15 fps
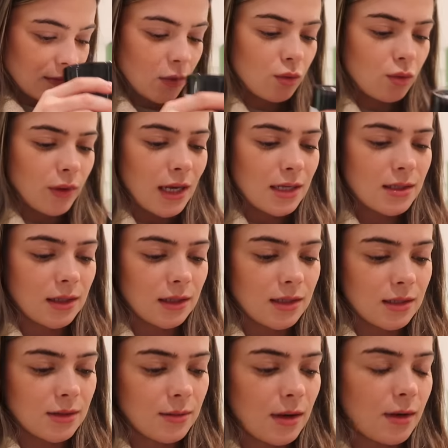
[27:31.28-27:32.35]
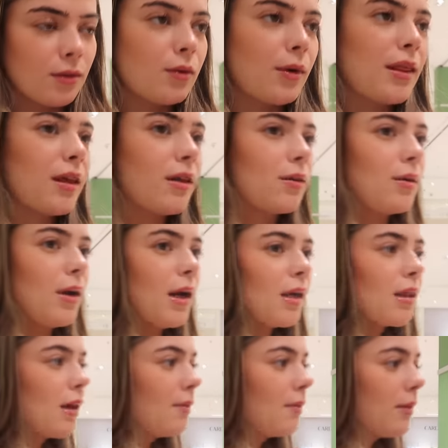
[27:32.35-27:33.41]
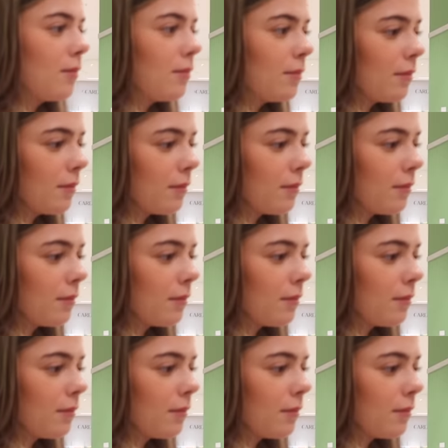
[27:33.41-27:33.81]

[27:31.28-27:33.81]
Oh, that's nice as well. Oh, I think you'd like that one.